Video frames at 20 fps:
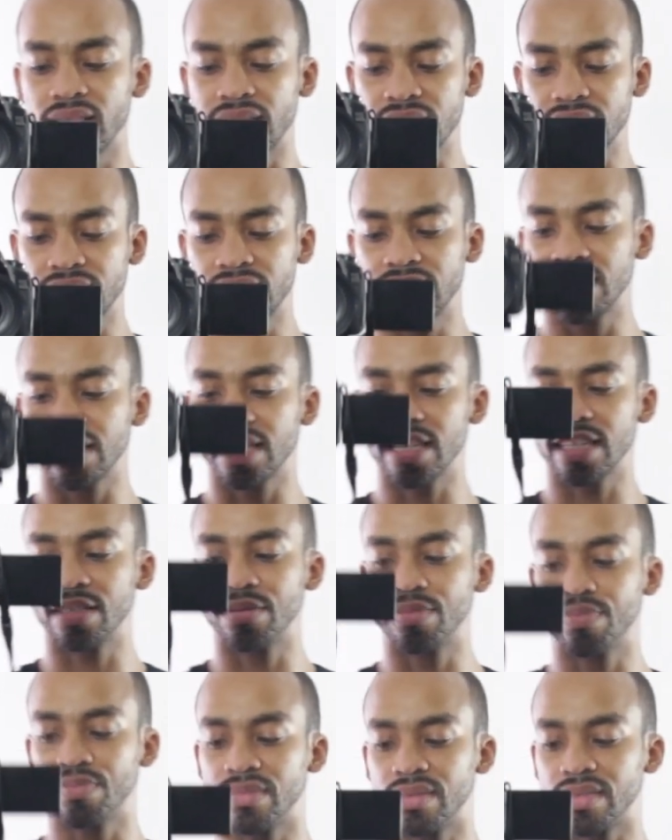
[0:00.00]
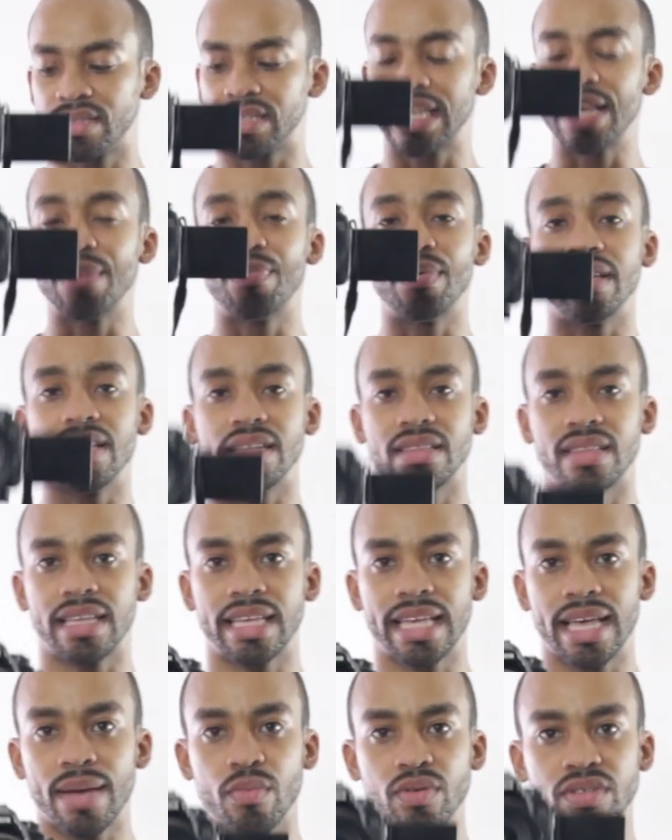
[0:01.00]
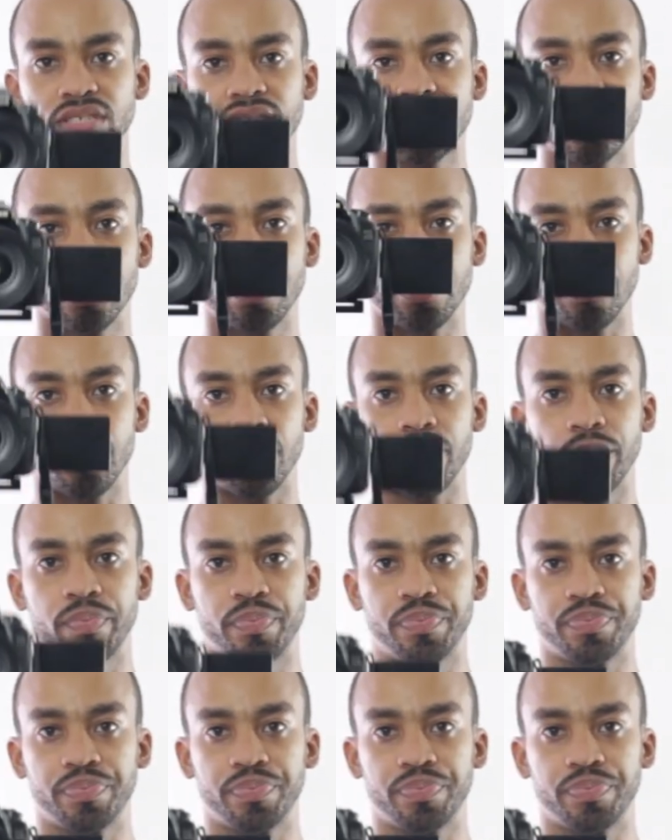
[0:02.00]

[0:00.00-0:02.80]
this is keeping the camera still.